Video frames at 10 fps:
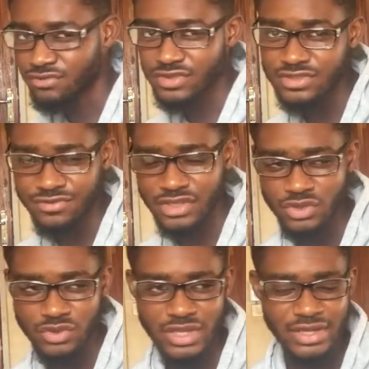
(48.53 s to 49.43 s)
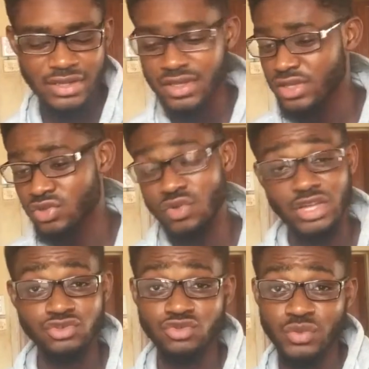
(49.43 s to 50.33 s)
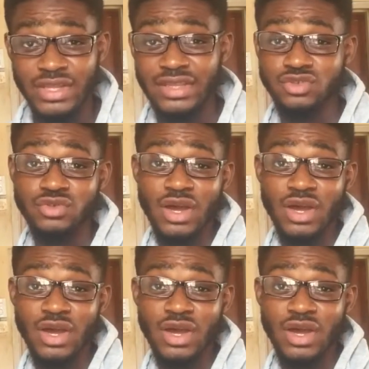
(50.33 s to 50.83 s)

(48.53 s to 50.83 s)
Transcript: of this video, then you are through with it.